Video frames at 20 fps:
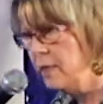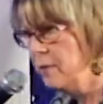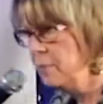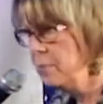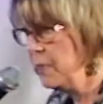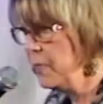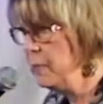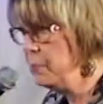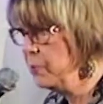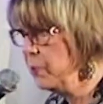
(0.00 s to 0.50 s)

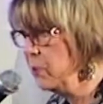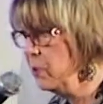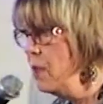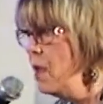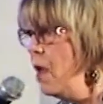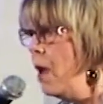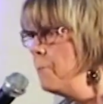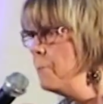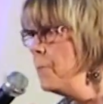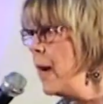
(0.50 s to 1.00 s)
people,
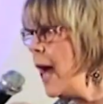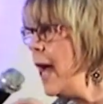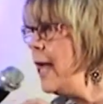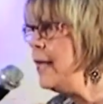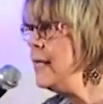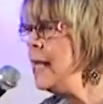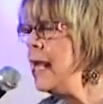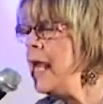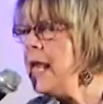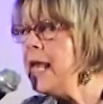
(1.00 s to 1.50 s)
my
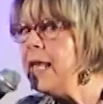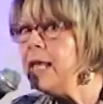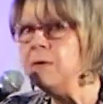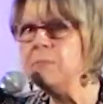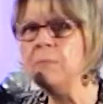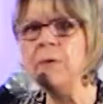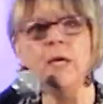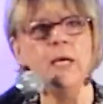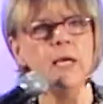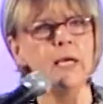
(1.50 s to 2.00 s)

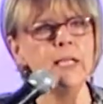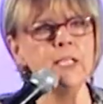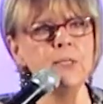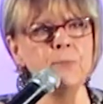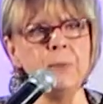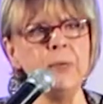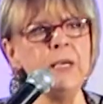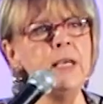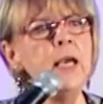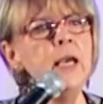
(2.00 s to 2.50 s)
name is
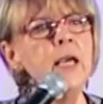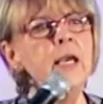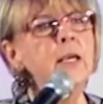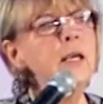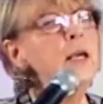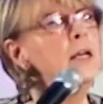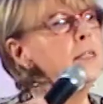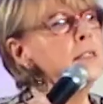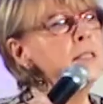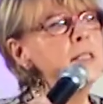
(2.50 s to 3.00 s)
being
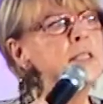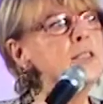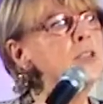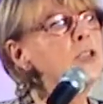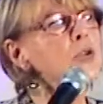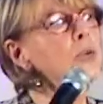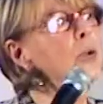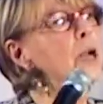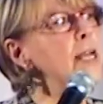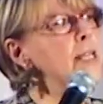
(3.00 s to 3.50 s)

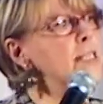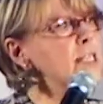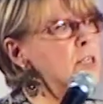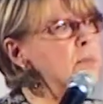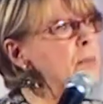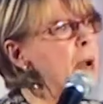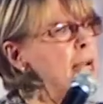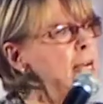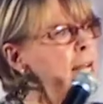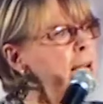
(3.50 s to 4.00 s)
disgraced.
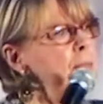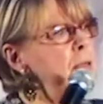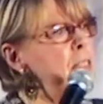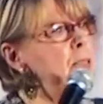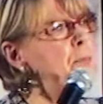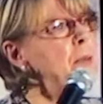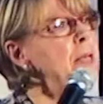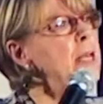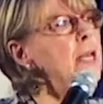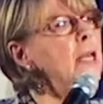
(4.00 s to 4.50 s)
My name is
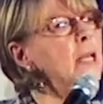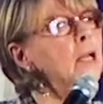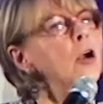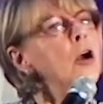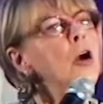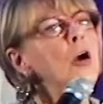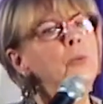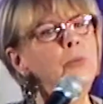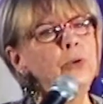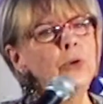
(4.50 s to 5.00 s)
being
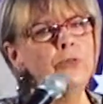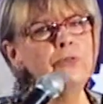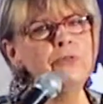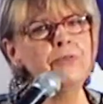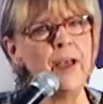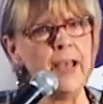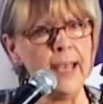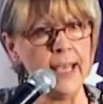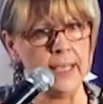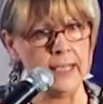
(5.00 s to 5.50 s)

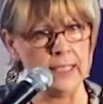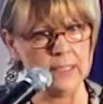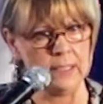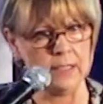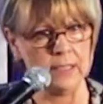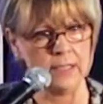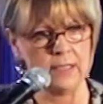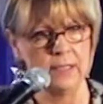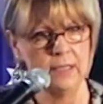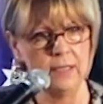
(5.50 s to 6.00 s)

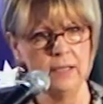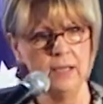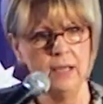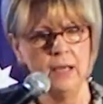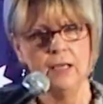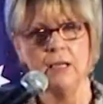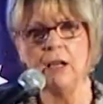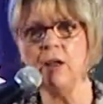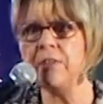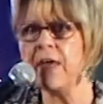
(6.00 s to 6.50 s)
profaned.
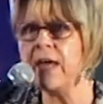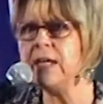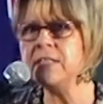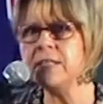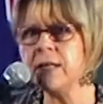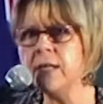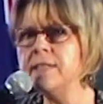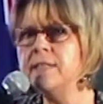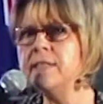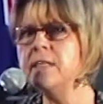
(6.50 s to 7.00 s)
Now, that
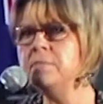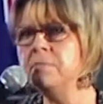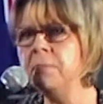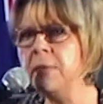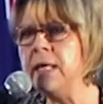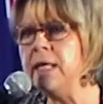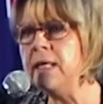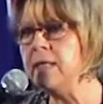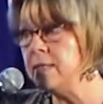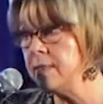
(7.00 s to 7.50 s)
doesn't
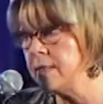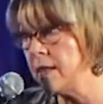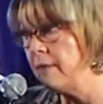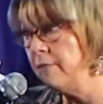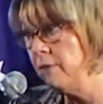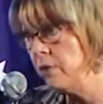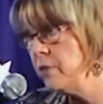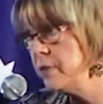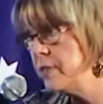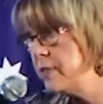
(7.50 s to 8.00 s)
mean, as I've
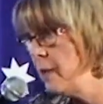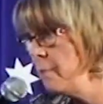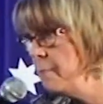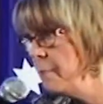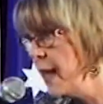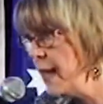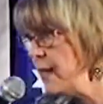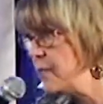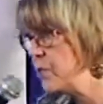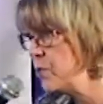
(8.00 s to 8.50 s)
heard some
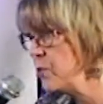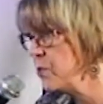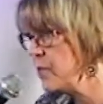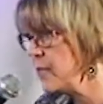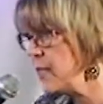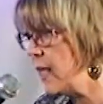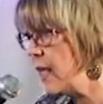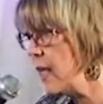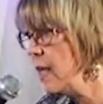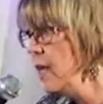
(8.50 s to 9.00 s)
pastors
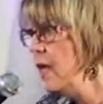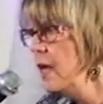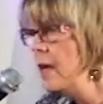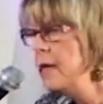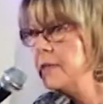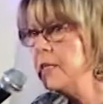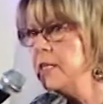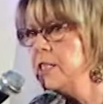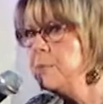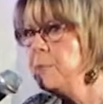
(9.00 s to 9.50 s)
say,
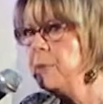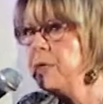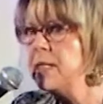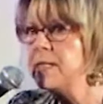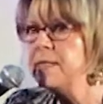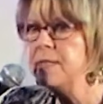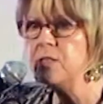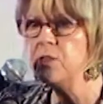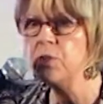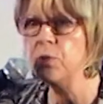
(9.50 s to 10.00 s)
that it's
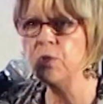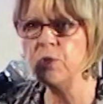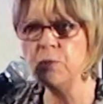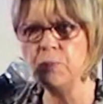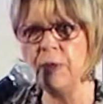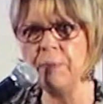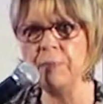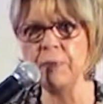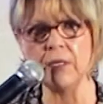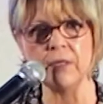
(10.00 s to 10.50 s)
because the Jewish
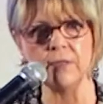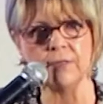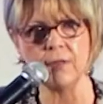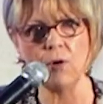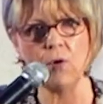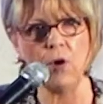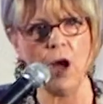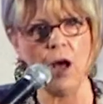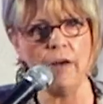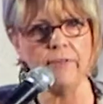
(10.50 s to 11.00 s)
people are so
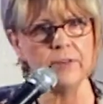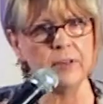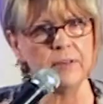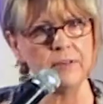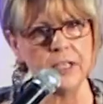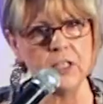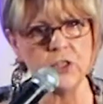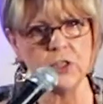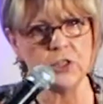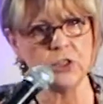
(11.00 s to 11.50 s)
awful,
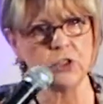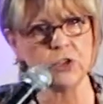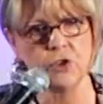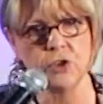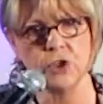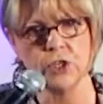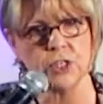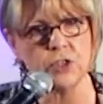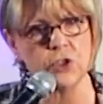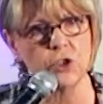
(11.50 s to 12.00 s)
they just
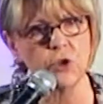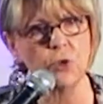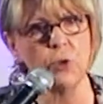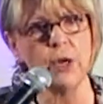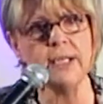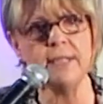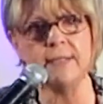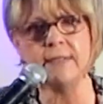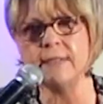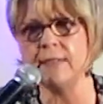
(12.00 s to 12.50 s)

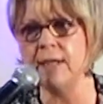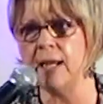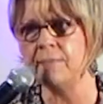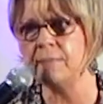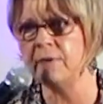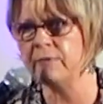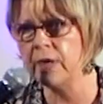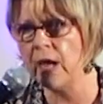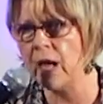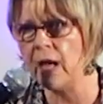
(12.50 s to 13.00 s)
disgrace the name
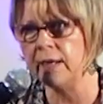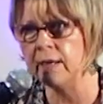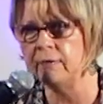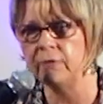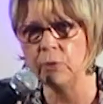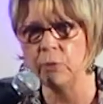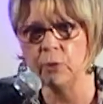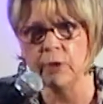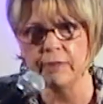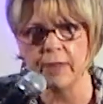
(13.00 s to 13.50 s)
of God
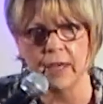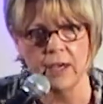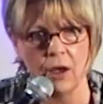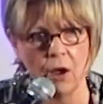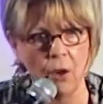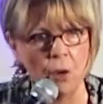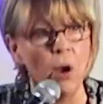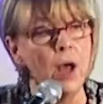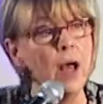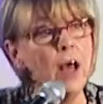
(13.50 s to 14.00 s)
everywhere they
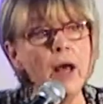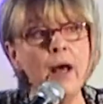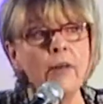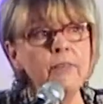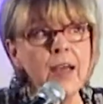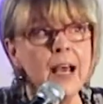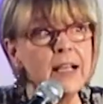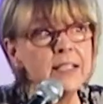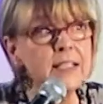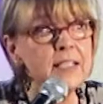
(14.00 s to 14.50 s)
go.
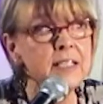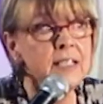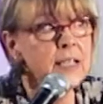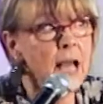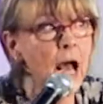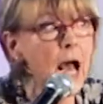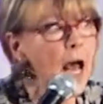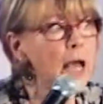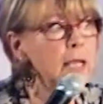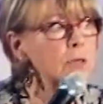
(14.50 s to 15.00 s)
That's
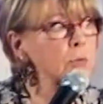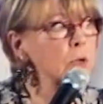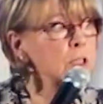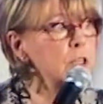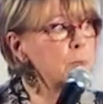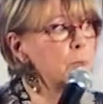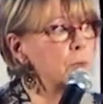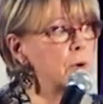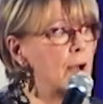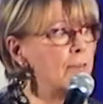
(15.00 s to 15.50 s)
not what the
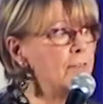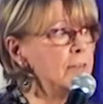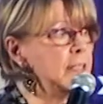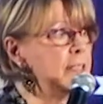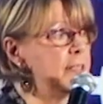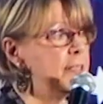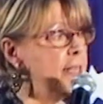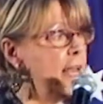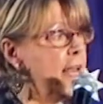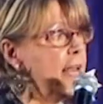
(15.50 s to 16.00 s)
prophet is
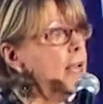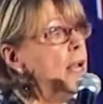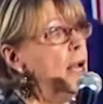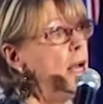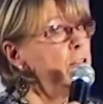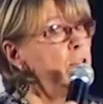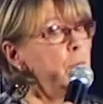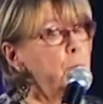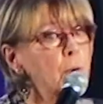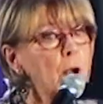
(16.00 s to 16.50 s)
saying.
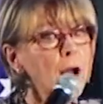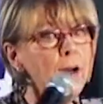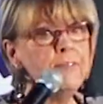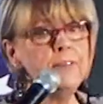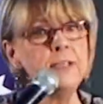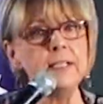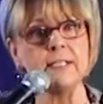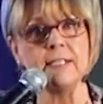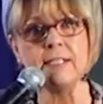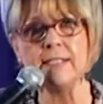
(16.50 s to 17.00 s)
The prophet
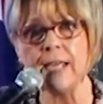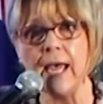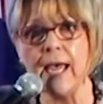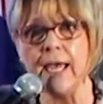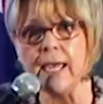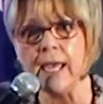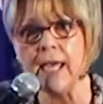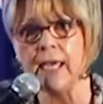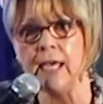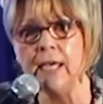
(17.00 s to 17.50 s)
is
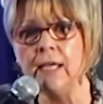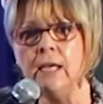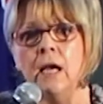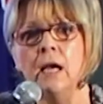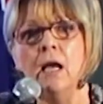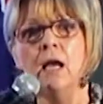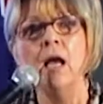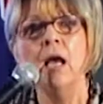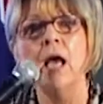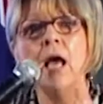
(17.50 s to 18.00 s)
saying,
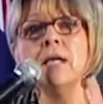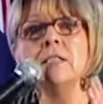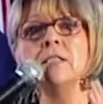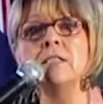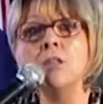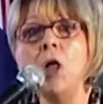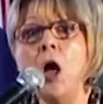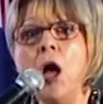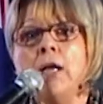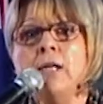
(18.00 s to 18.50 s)
as
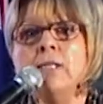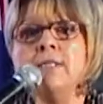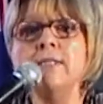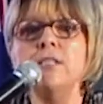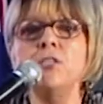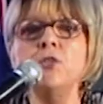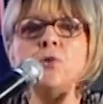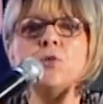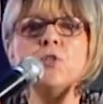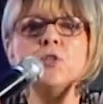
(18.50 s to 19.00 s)
long as the
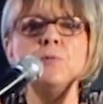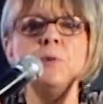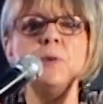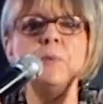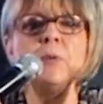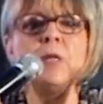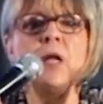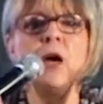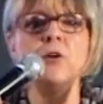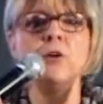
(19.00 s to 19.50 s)
Jewish
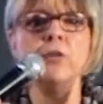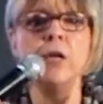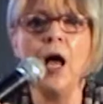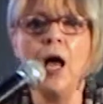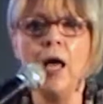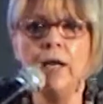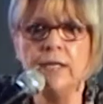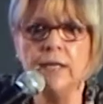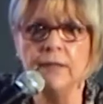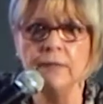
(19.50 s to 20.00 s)
people are
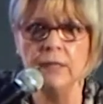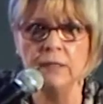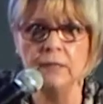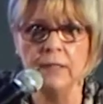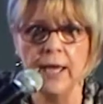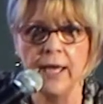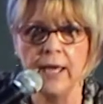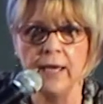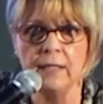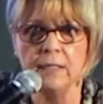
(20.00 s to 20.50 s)
not in the
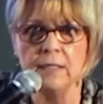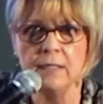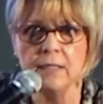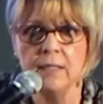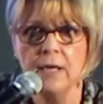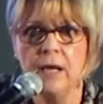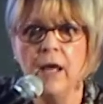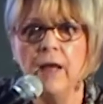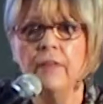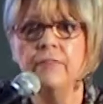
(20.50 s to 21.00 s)
land,
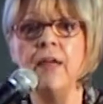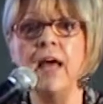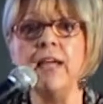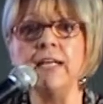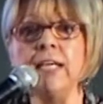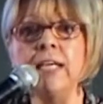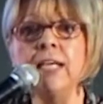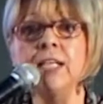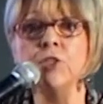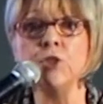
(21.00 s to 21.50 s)
that
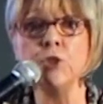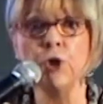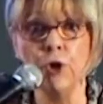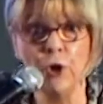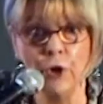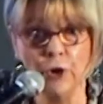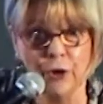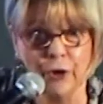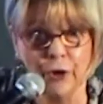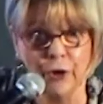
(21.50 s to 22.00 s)

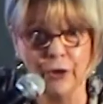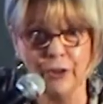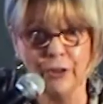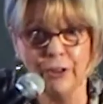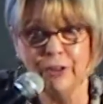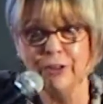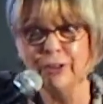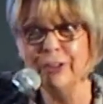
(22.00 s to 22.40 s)
eternal,